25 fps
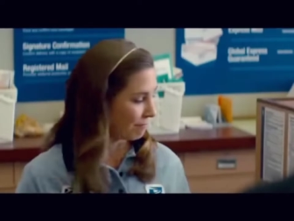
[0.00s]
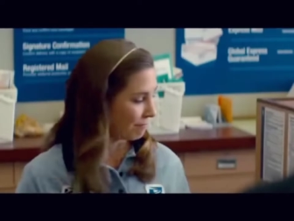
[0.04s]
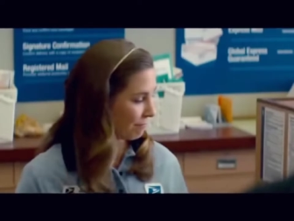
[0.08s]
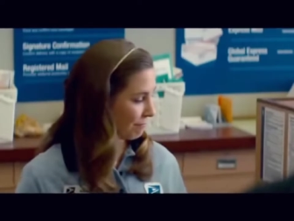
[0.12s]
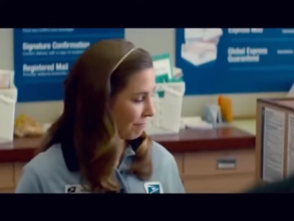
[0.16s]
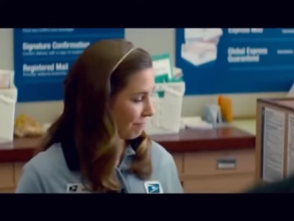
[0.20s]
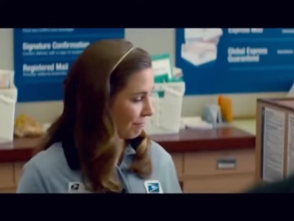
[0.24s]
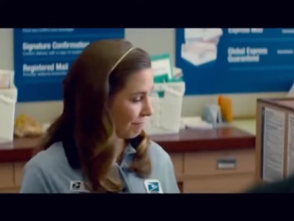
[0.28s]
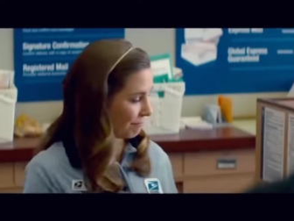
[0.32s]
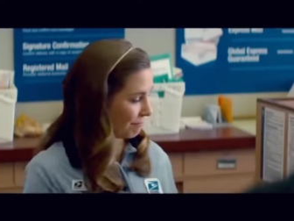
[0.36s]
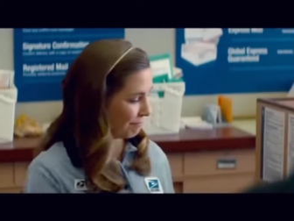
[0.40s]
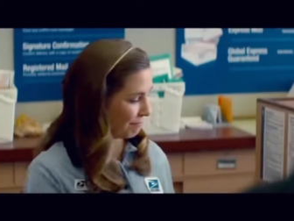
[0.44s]
and she
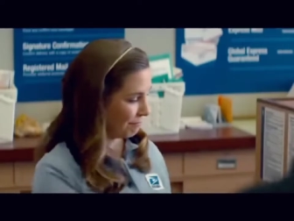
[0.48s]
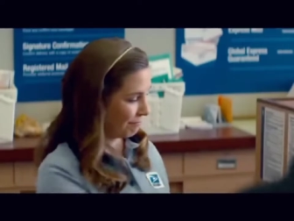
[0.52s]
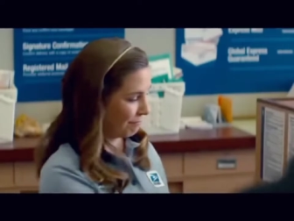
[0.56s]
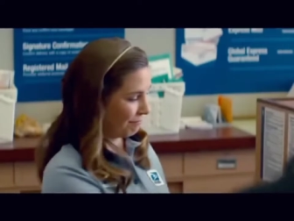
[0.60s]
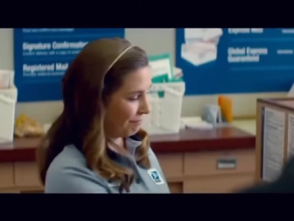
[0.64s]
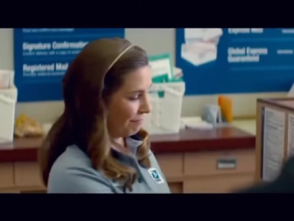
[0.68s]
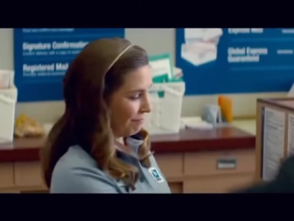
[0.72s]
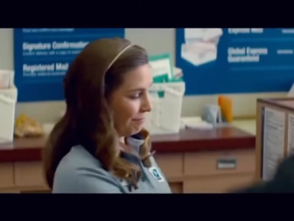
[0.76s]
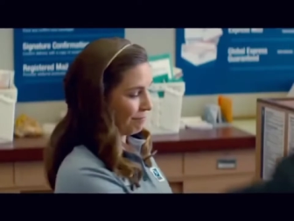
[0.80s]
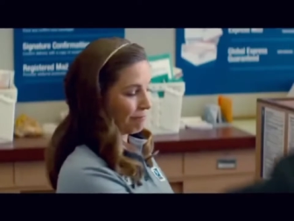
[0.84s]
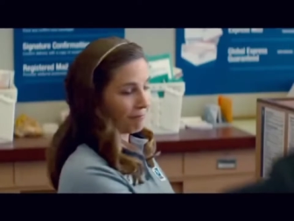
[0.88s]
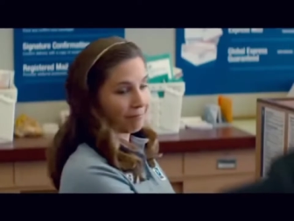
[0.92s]
has a little
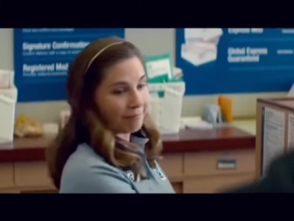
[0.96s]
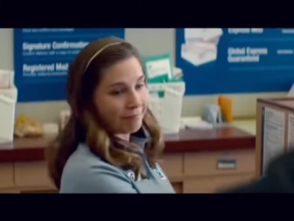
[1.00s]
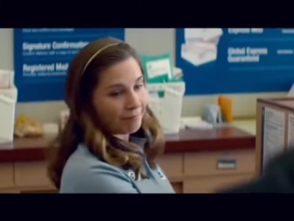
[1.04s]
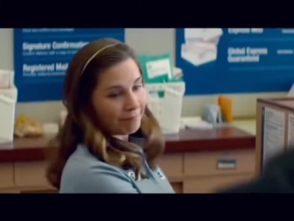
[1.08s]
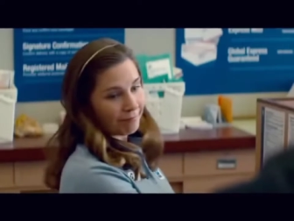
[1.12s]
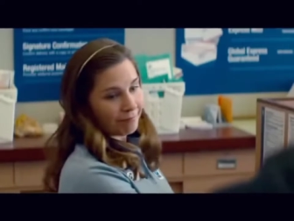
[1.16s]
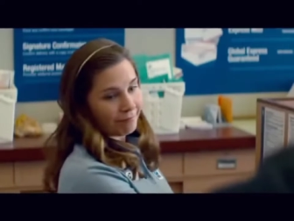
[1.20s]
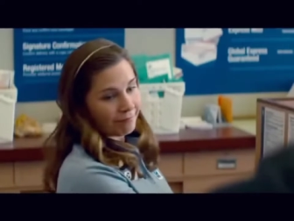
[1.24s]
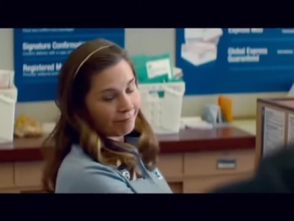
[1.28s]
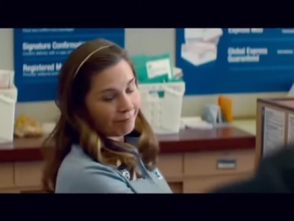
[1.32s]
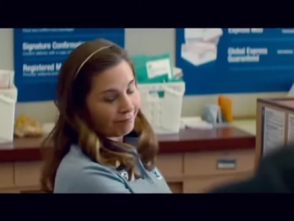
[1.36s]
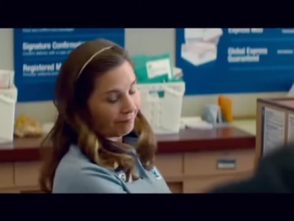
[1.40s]
name
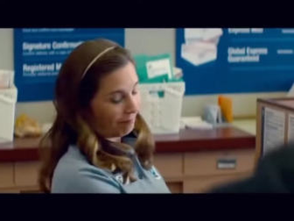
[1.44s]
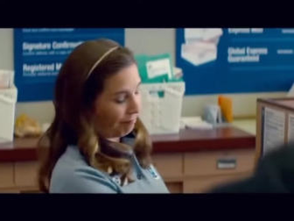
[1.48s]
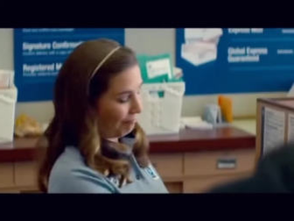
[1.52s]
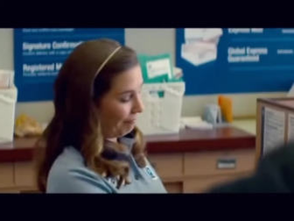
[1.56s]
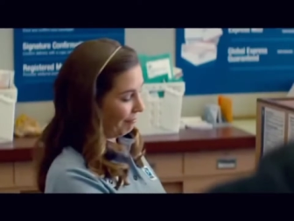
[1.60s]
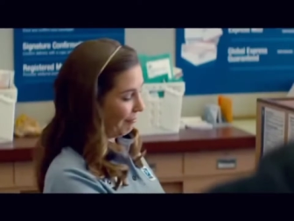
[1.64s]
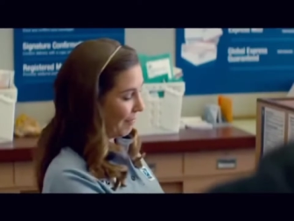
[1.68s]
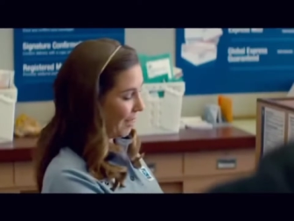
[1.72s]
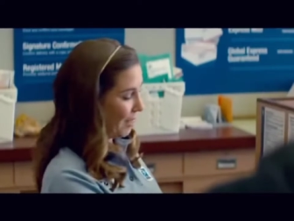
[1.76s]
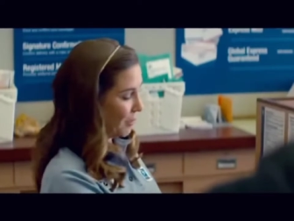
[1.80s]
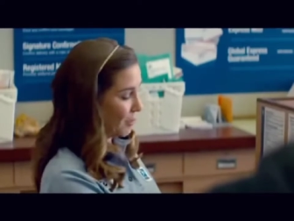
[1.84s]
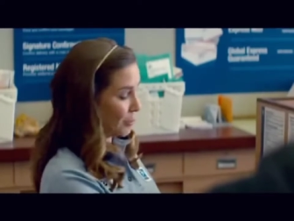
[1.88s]
tag on,
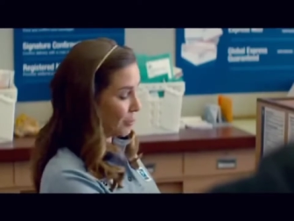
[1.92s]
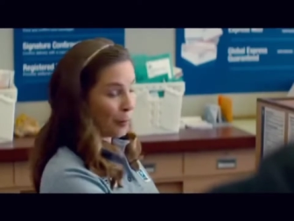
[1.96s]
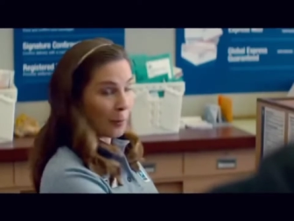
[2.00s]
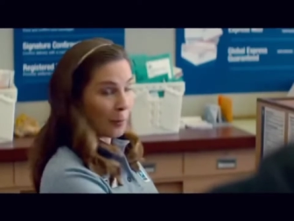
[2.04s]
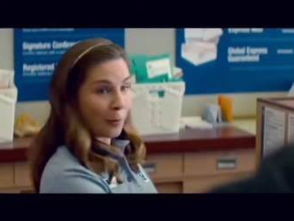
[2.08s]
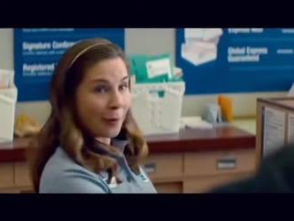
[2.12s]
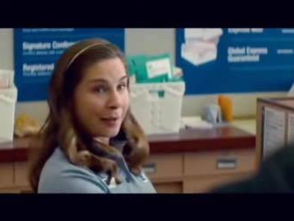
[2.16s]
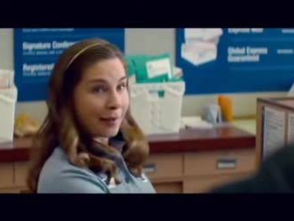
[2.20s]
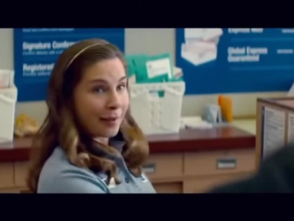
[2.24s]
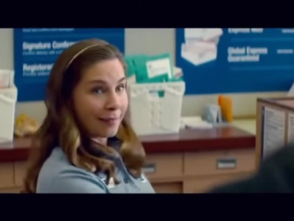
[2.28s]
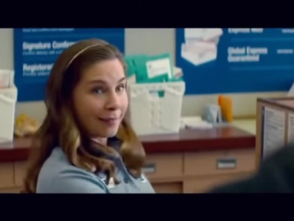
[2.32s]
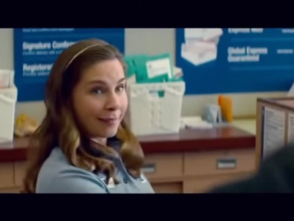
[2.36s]
as they
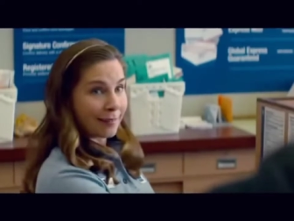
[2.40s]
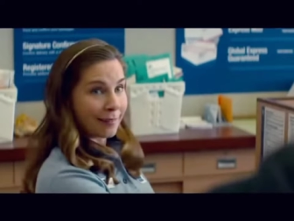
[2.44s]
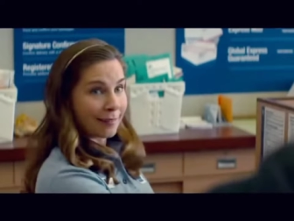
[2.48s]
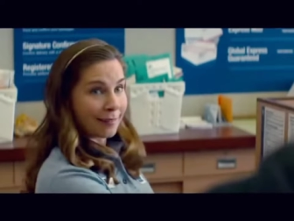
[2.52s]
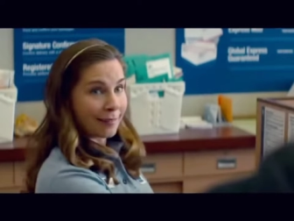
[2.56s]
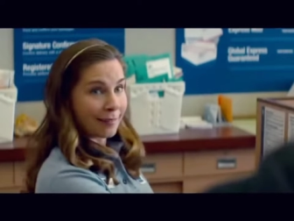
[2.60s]
do.